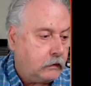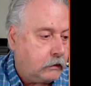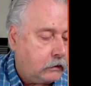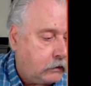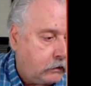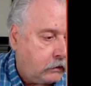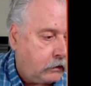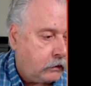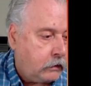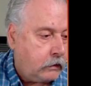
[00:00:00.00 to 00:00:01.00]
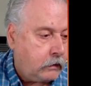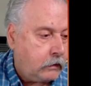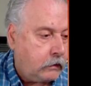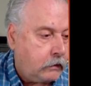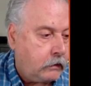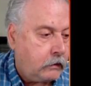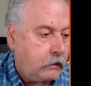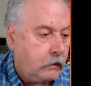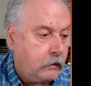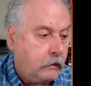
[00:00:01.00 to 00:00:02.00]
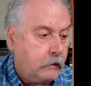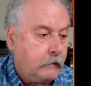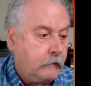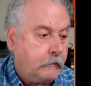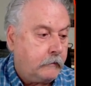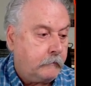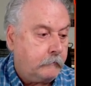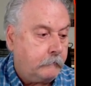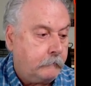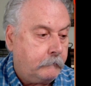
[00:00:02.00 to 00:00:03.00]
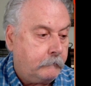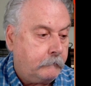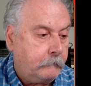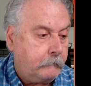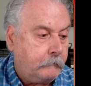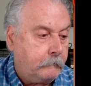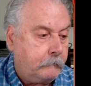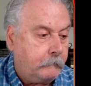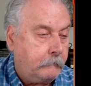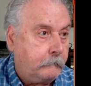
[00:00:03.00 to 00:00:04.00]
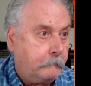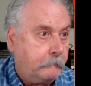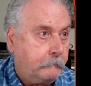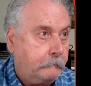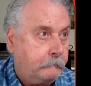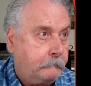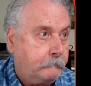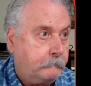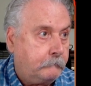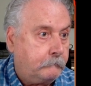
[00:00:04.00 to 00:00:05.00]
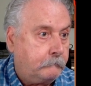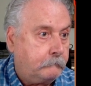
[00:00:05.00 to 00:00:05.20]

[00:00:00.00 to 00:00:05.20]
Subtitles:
(no one is talking)